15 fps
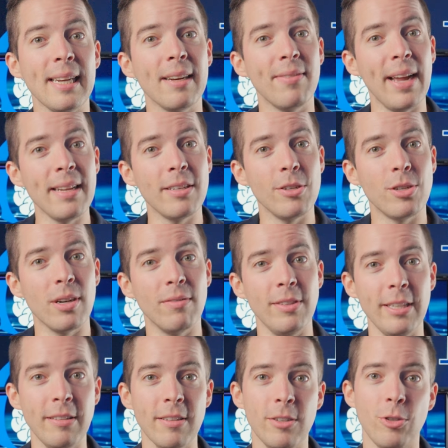advantage of
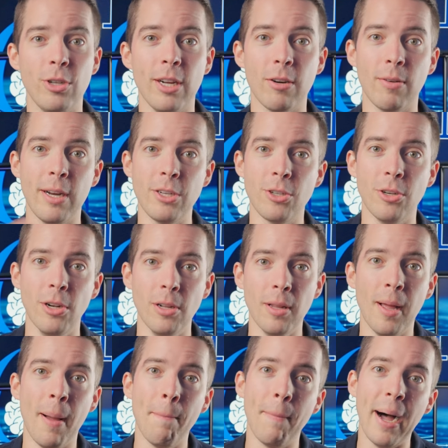these generational
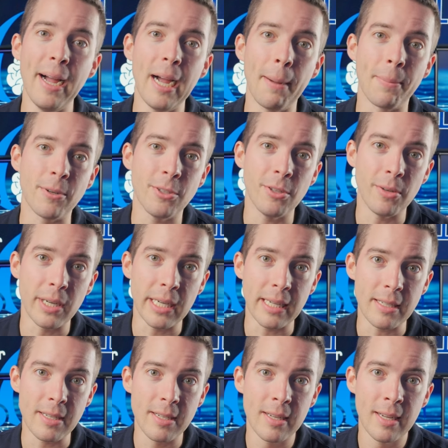buy
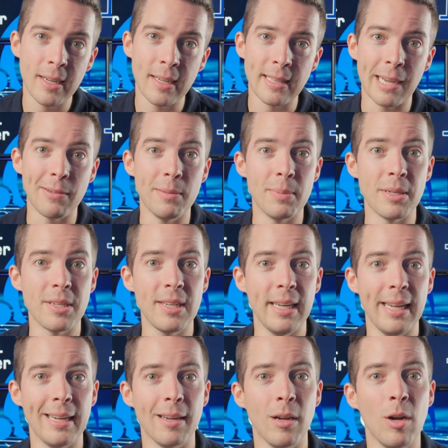opportunities that we've been
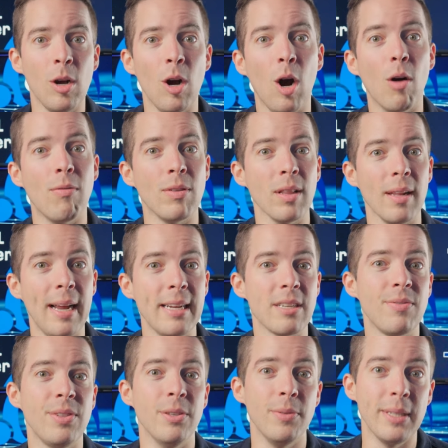seeing over the
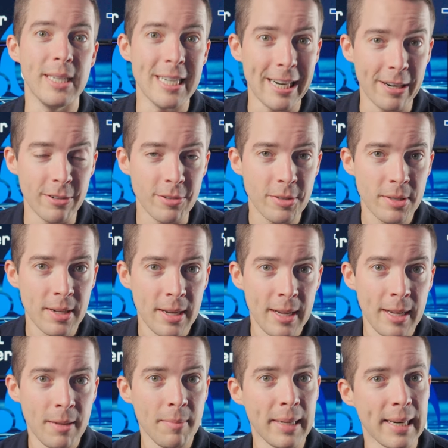last few years,
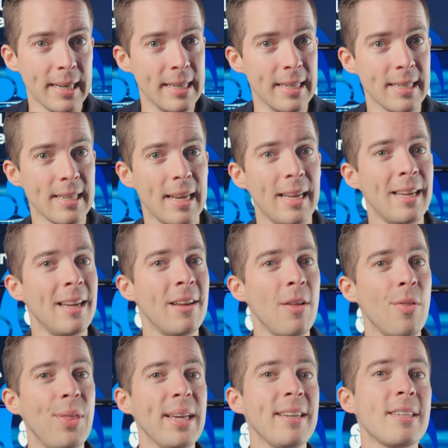because
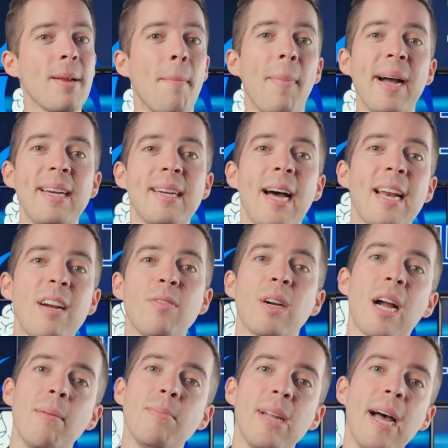things might not ever
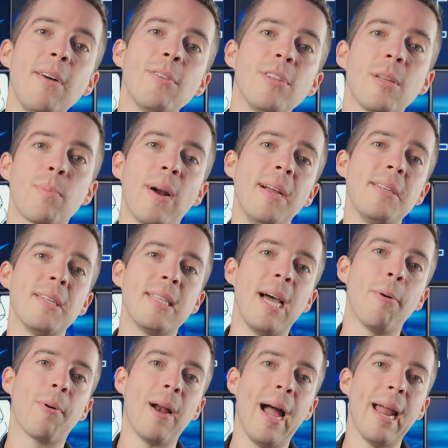come down to the prices
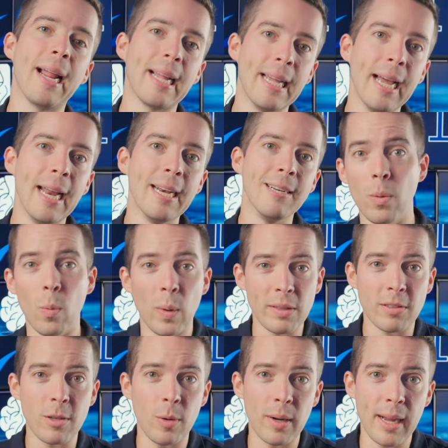that we're at again. What's
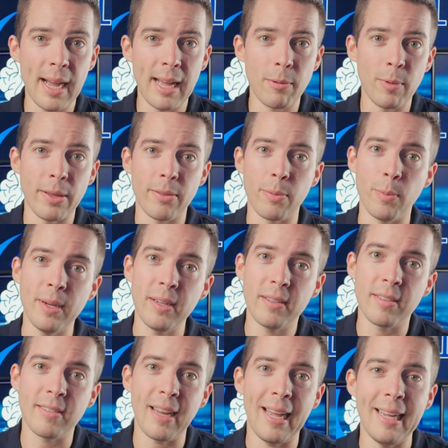going on with real
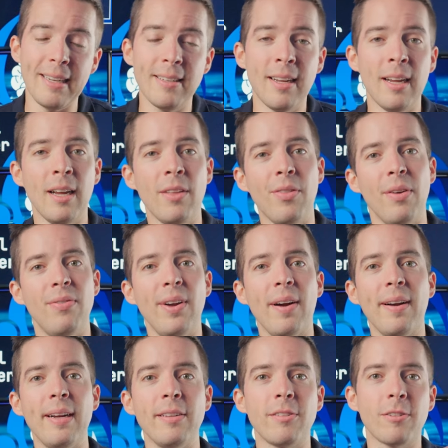estate, the
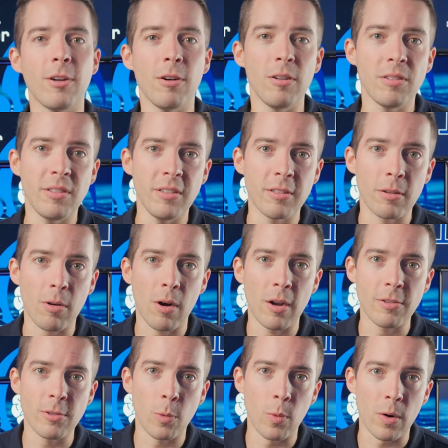various currencies
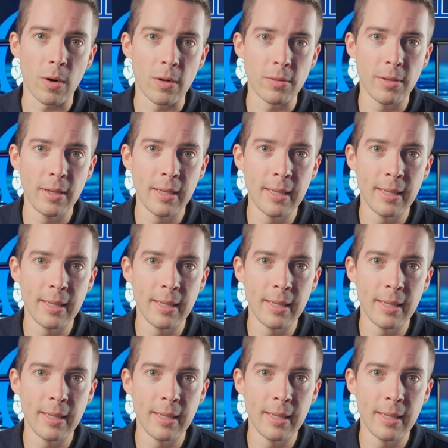across the world?